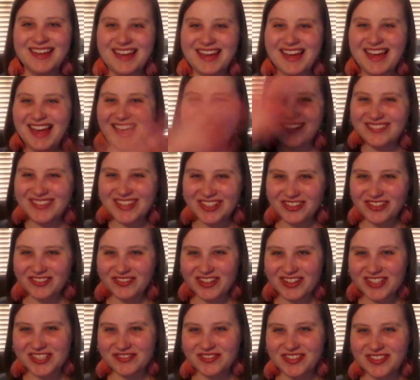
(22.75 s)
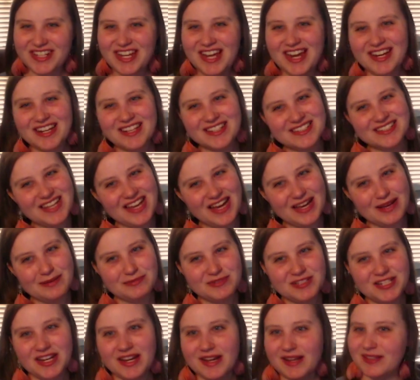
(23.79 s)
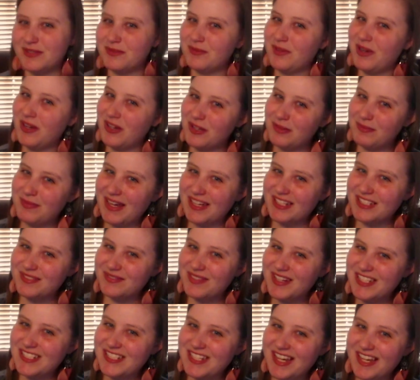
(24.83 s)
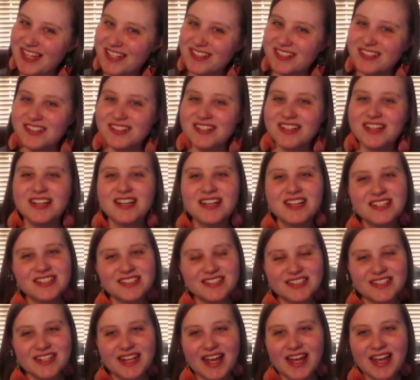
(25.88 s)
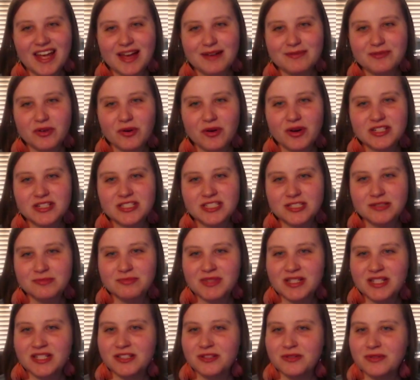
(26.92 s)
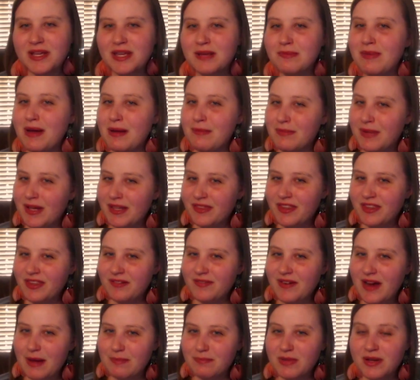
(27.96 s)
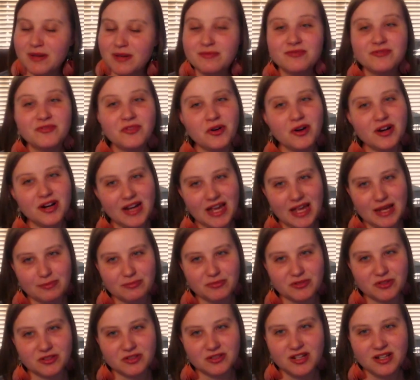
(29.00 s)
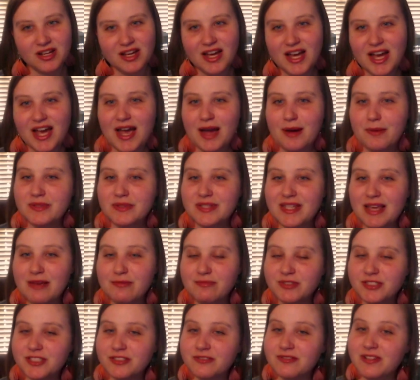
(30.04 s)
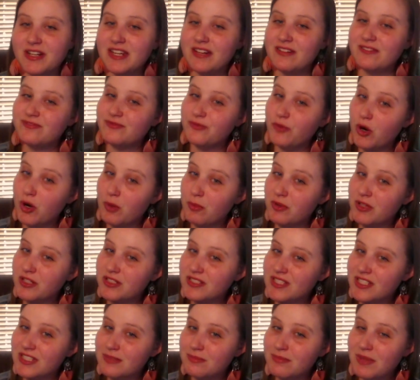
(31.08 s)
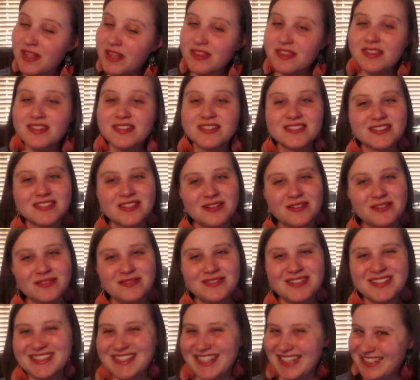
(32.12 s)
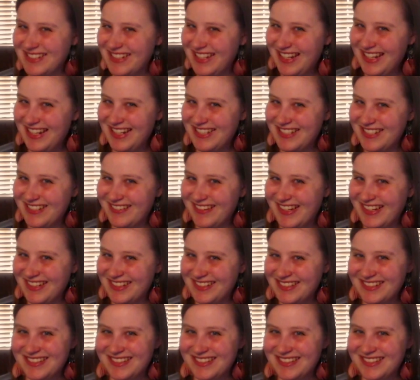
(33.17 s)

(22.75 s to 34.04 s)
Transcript: Hey fellow fiction fanatics, I'm Chase. Welcome back to my channel. Today I'm going to be doing my monthly wrap-up for April. I was able to read 4 books this month, so let's get into it.